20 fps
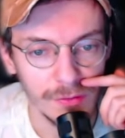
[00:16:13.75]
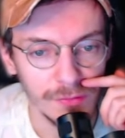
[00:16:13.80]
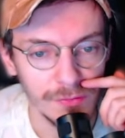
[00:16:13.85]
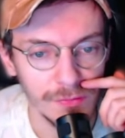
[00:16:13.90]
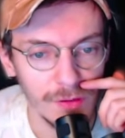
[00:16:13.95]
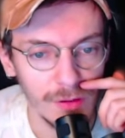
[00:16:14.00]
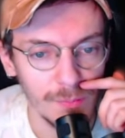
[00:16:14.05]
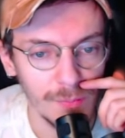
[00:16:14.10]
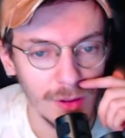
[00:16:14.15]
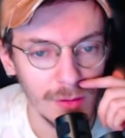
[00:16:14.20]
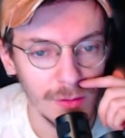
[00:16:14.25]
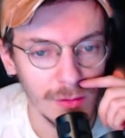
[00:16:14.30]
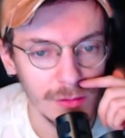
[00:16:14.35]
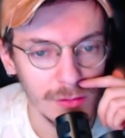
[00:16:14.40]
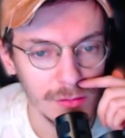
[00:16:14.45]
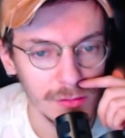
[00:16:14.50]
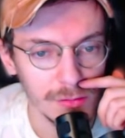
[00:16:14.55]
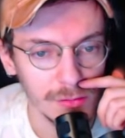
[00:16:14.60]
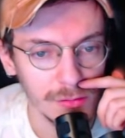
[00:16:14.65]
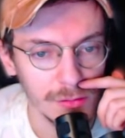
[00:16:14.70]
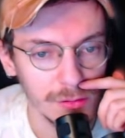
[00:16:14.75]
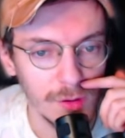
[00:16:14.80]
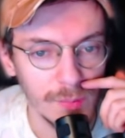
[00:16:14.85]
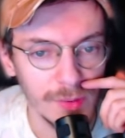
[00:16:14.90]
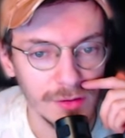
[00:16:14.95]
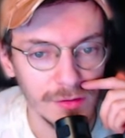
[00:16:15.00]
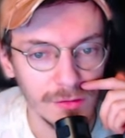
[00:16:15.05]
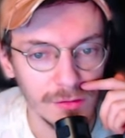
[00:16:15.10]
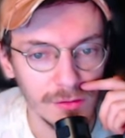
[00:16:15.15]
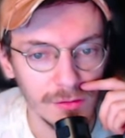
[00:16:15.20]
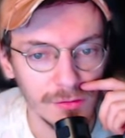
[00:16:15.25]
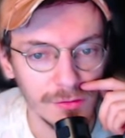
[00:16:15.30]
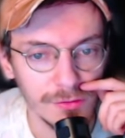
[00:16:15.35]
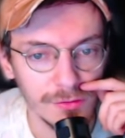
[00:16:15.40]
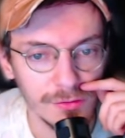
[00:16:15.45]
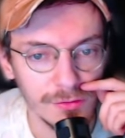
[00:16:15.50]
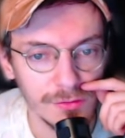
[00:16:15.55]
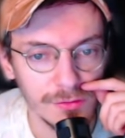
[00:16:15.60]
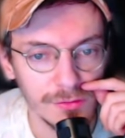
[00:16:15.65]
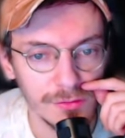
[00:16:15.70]
Fell Power. 4
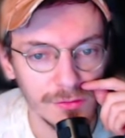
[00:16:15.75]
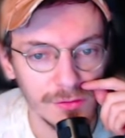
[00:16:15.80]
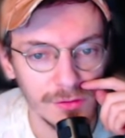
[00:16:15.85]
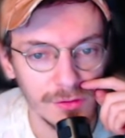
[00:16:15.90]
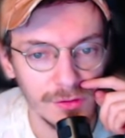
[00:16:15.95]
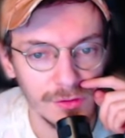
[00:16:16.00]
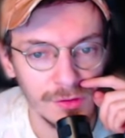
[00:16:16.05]
elementals.